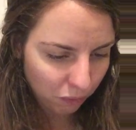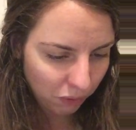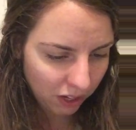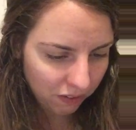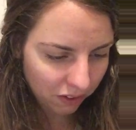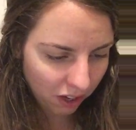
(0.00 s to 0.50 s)

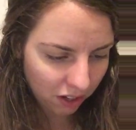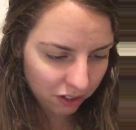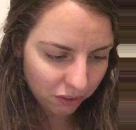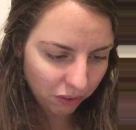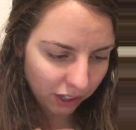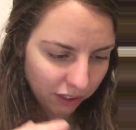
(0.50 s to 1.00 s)
We forgot our
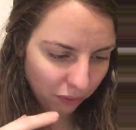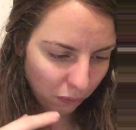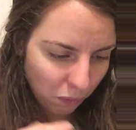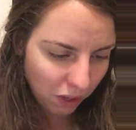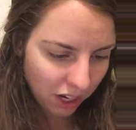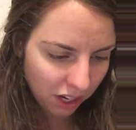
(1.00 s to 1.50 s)
stories.
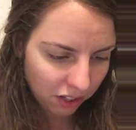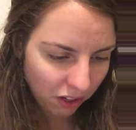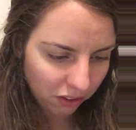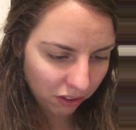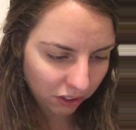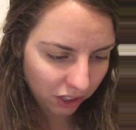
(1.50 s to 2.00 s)
We could
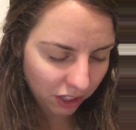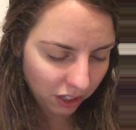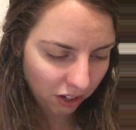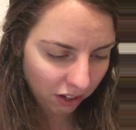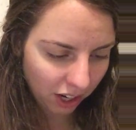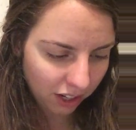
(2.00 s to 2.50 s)
no longer
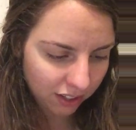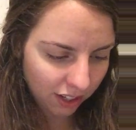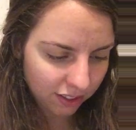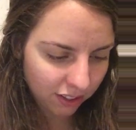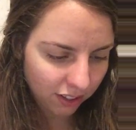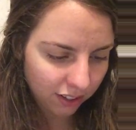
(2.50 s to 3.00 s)
hear our
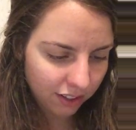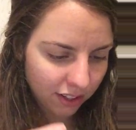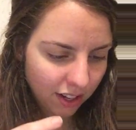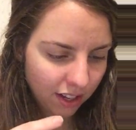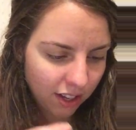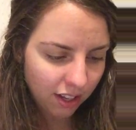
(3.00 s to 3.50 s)
ancestors.
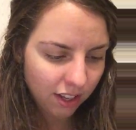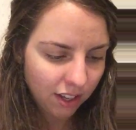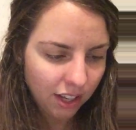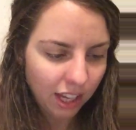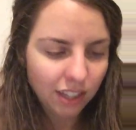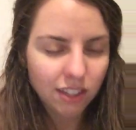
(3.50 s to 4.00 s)

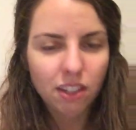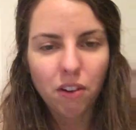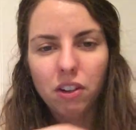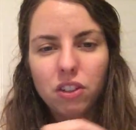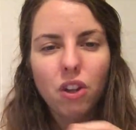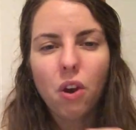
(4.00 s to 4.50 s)
And so
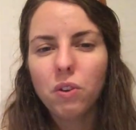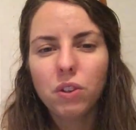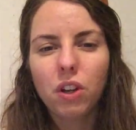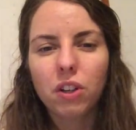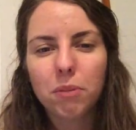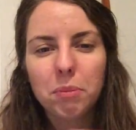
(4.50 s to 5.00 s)
it no
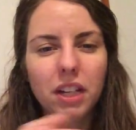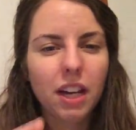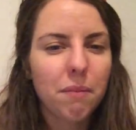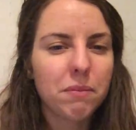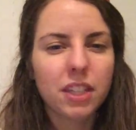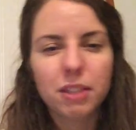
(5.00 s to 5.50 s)
longer
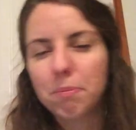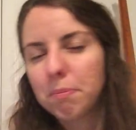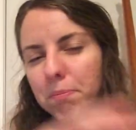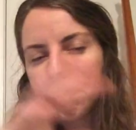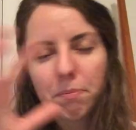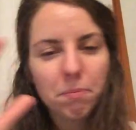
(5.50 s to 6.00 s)
becomes this
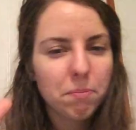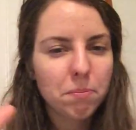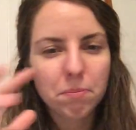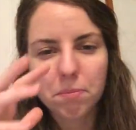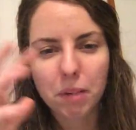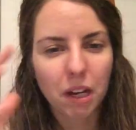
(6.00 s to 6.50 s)

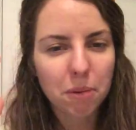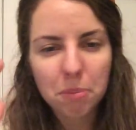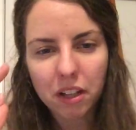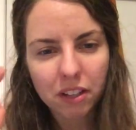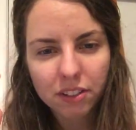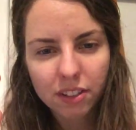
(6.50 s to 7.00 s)

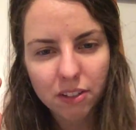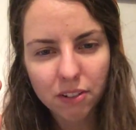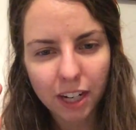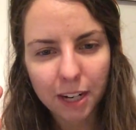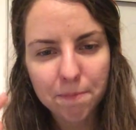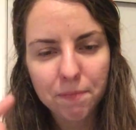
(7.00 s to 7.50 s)
parabolic
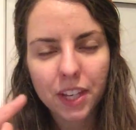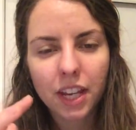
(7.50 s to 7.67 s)
story.